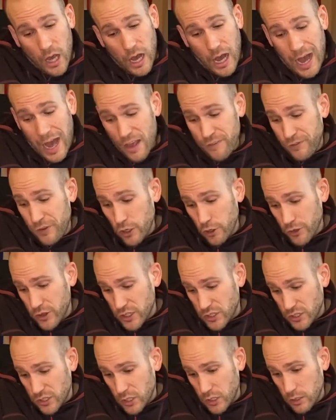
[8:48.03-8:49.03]
I feel
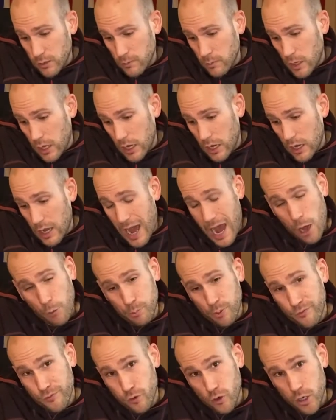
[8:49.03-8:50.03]
this
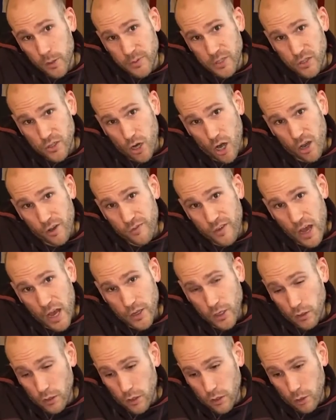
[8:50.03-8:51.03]
outperforms its R
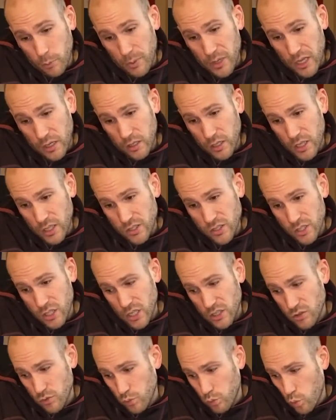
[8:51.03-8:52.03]
value a little bit,
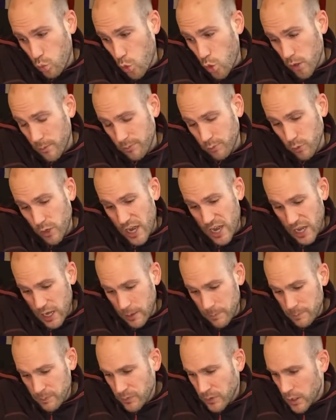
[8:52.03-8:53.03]
its warmth
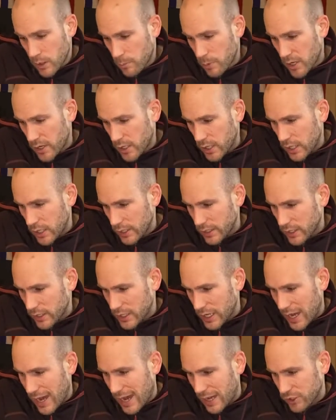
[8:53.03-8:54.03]
rating. But
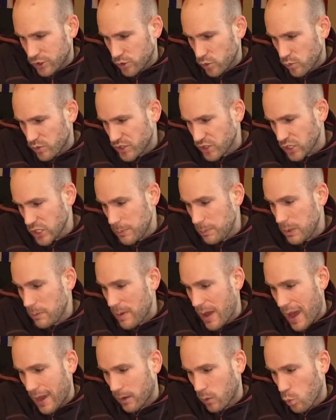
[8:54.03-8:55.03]
gosh, sleeping
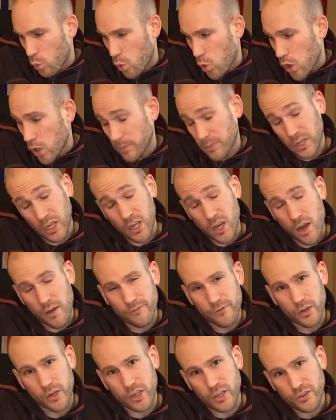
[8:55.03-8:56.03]
bag warmth and
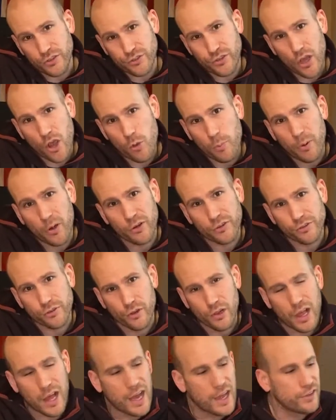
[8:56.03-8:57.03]
comfort is so
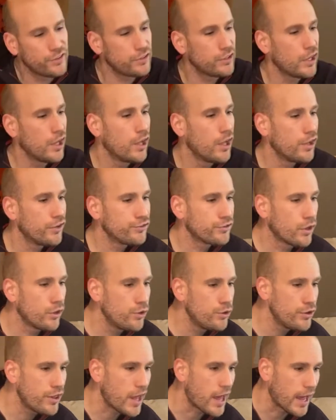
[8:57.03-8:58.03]
personalized, so
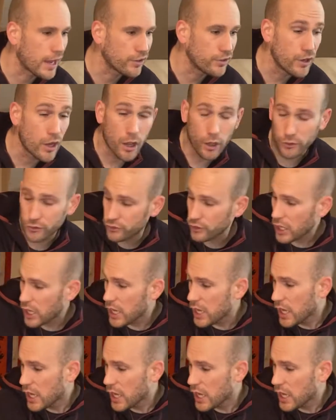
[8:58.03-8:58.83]
who the heck knows?